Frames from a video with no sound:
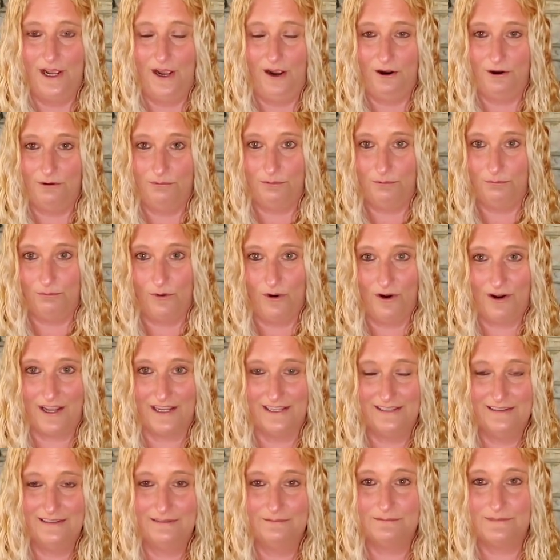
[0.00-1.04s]

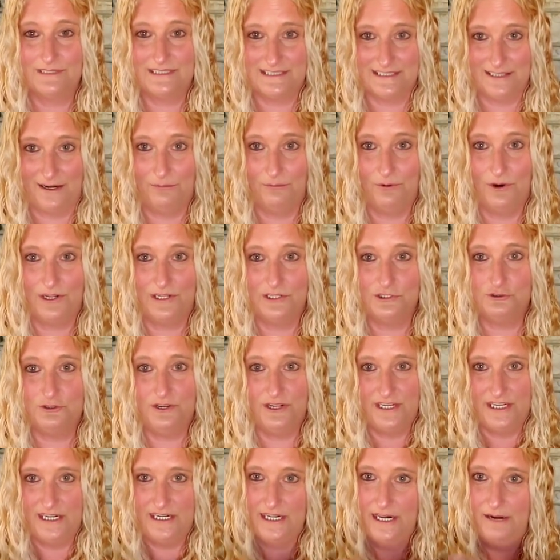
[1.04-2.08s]
we start walking the
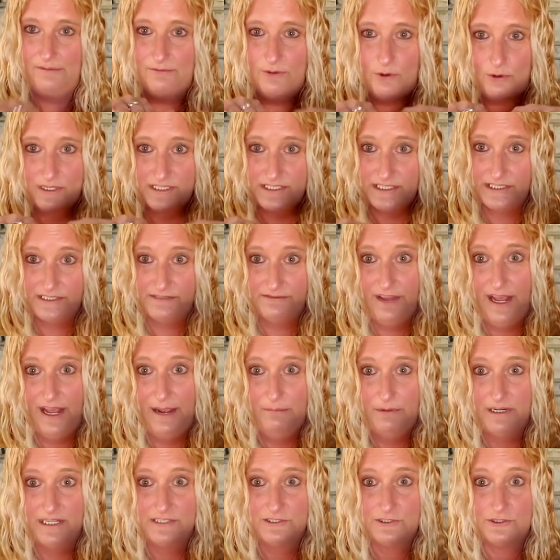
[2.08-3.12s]
trail, and of course it's
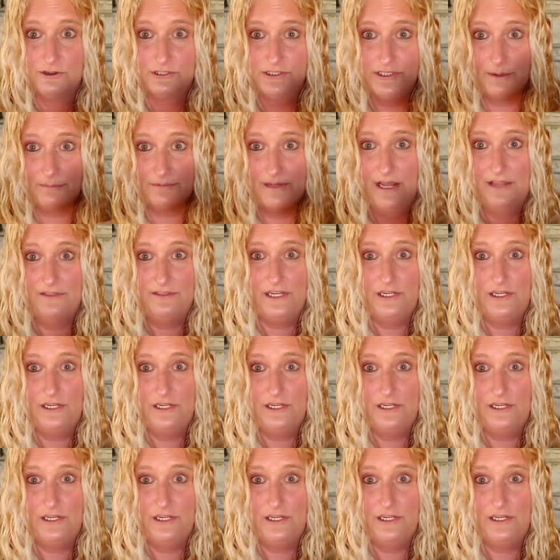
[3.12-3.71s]
flat when it starts up.